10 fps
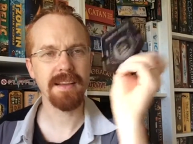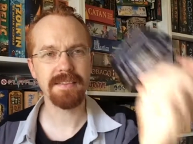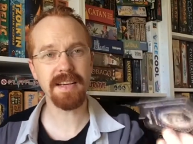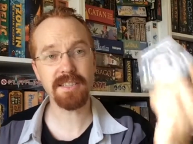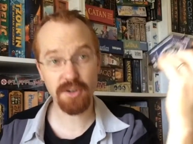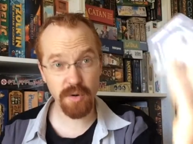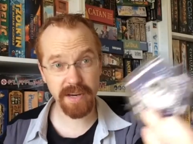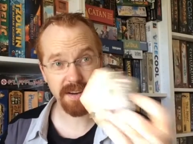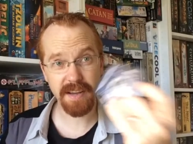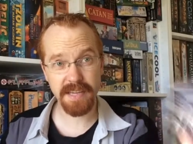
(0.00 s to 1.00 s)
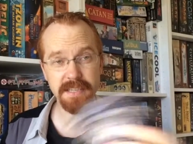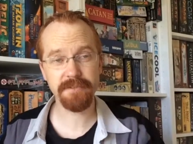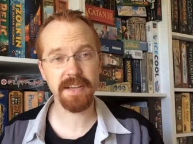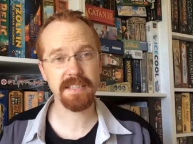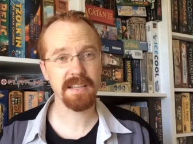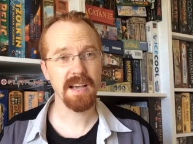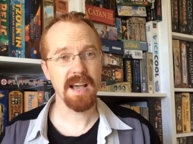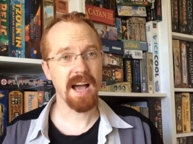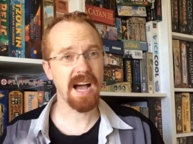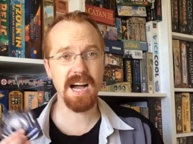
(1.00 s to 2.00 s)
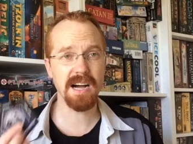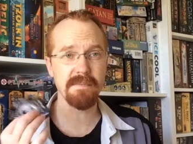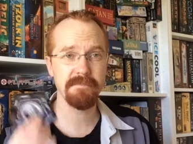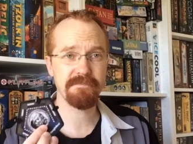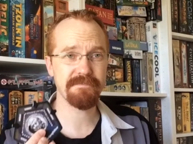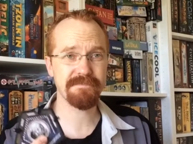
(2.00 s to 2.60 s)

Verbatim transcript: That's a quick, easy fix. Um,